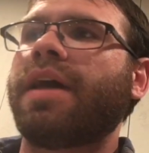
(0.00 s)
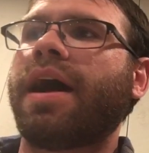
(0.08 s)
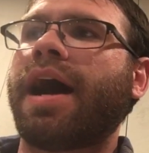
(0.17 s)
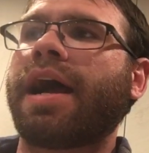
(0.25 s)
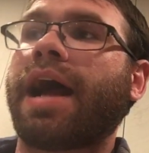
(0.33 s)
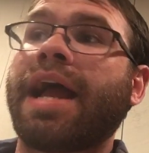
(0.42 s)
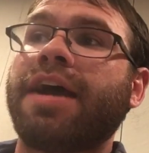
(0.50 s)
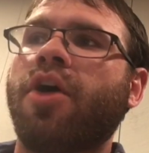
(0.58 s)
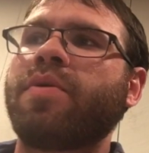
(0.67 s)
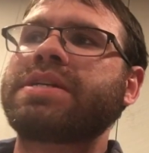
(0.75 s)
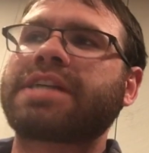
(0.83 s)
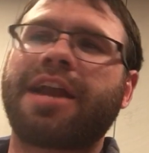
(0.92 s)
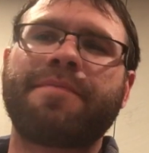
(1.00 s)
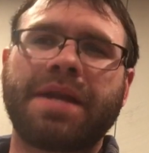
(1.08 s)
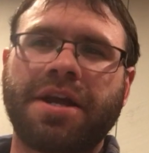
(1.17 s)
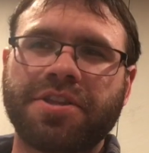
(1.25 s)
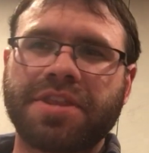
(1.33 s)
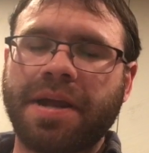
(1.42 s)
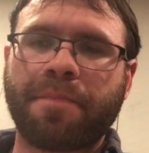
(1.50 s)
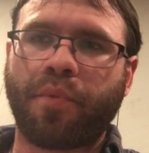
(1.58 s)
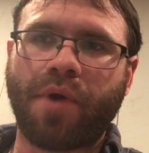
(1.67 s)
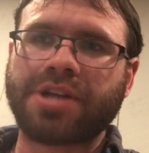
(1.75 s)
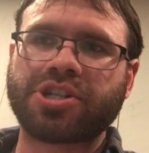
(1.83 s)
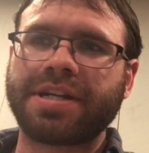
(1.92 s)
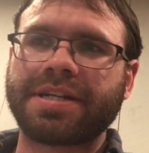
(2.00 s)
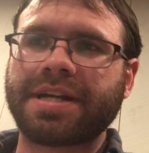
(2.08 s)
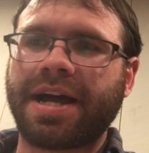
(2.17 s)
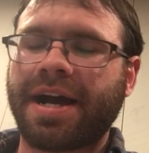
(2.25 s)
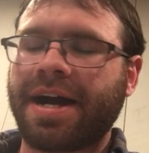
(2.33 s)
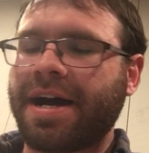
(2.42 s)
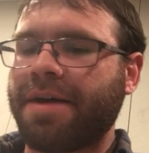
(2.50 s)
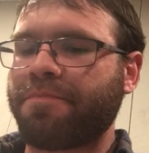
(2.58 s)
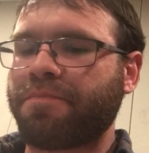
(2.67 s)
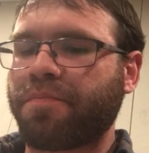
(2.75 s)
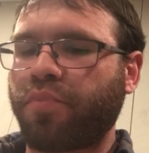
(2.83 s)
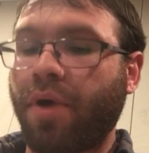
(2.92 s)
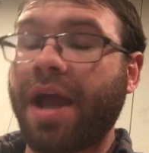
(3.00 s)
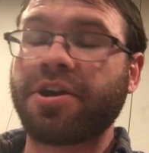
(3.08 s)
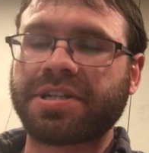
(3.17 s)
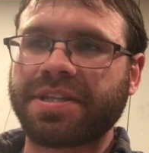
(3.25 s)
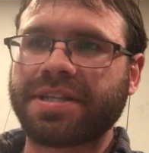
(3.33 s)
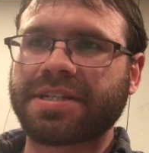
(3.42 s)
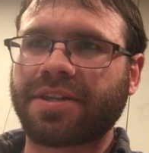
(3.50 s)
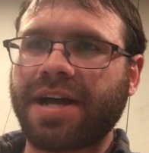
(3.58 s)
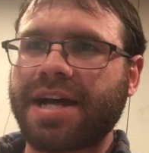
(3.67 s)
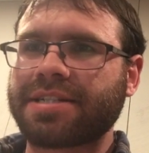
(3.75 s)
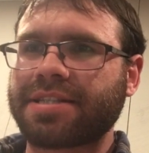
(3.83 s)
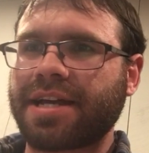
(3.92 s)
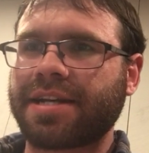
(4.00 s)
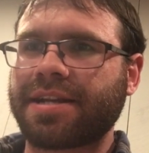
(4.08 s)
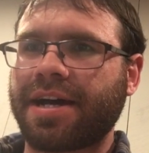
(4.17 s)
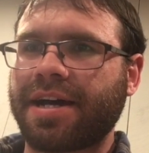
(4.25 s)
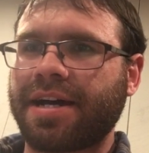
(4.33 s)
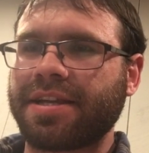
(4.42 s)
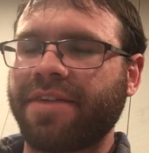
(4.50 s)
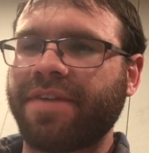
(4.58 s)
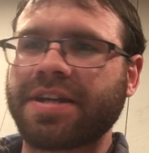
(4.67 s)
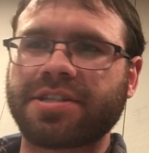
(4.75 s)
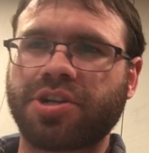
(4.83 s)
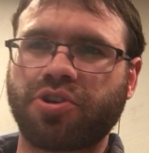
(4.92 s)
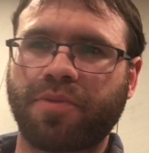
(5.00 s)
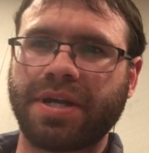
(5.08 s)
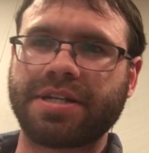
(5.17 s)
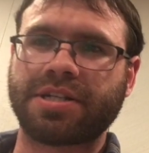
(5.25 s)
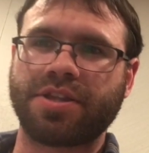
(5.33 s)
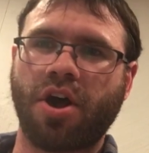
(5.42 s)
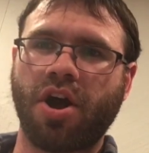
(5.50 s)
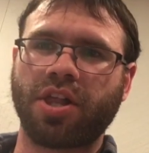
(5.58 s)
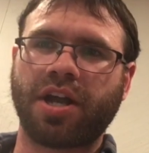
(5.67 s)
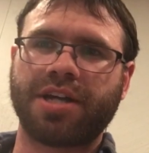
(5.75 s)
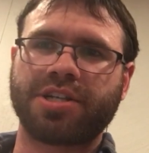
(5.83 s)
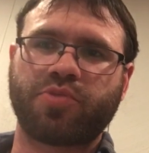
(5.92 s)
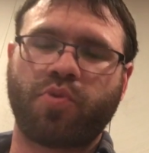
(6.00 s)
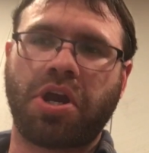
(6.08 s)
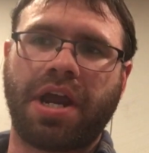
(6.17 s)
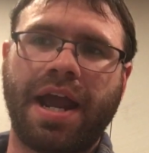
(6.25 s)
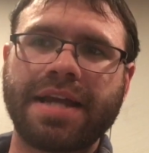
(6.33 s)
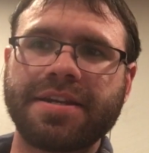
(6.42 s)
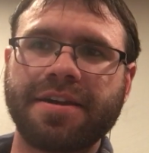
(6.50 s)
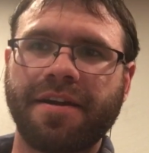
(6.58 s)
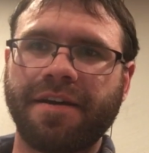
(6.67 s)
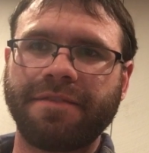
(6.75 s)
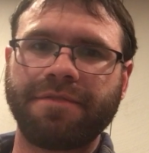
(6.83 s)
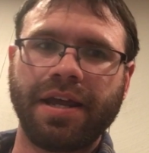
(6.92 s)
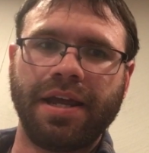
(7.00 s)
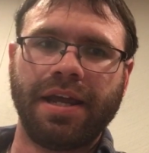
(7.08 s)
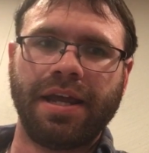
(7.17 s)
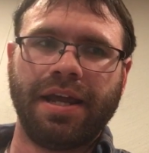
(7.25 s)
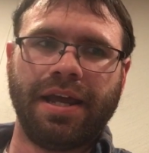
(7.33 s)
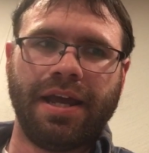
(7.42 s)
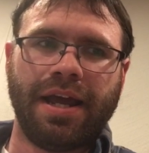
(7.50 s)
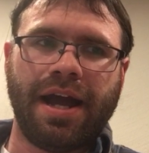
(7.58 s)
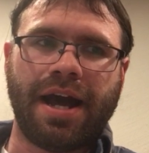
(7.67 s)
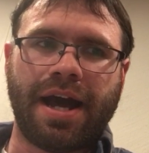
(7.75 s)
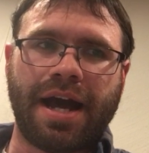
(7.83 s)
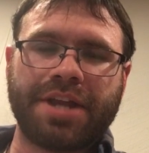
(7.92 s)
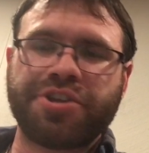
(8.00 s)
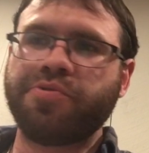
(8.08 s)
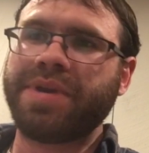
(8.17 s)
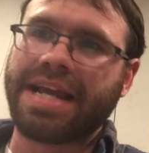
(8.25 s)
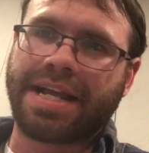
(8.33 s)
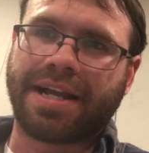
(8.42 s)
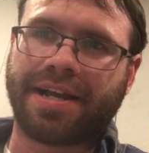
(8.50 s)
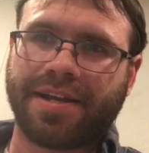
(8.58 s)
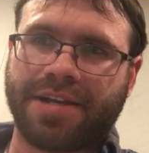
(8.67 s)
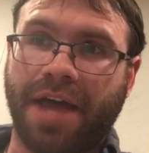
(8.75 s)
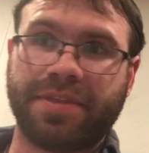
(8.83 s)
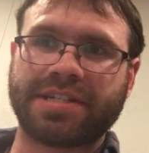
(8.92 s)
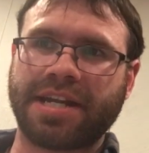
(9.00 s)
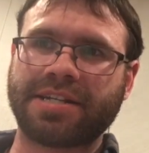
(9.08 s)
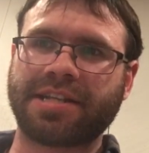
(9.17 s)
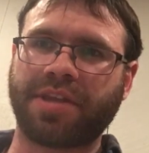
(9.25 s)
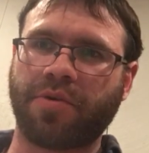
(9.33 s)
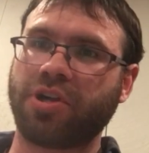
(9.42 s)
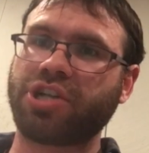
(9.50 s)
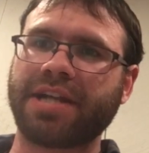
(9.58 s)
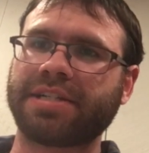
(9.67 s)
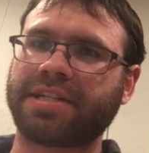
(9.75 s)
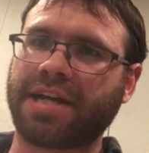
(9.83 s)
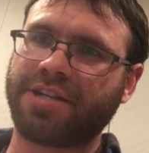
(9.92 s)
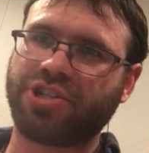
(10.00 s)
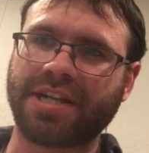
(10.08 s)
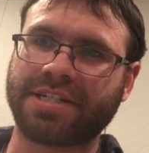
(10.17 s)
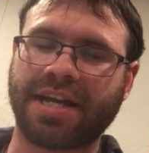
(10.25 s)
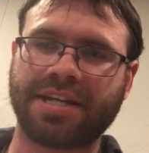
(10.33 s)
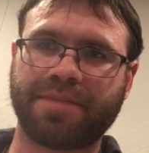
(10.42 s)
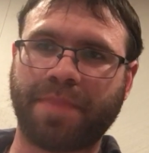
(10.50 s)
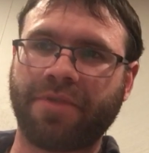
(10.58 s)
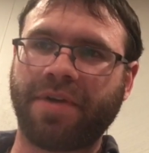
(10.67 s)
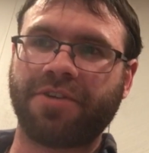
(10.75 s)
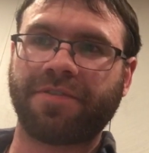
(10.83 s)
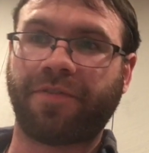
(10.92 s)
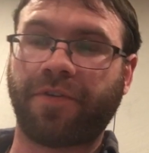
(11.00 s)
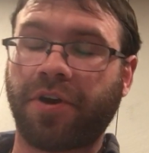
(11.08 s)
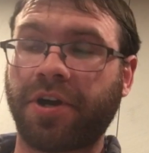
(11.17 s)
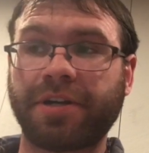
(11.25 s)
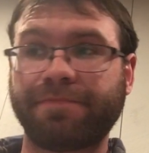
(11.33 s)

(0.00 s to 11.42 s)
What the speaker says: I had always kind of been under the impression prior to this class that the events that took place in the Holocaust were kind of unique, not in the sense that they were a genocide. Genocide has been around for,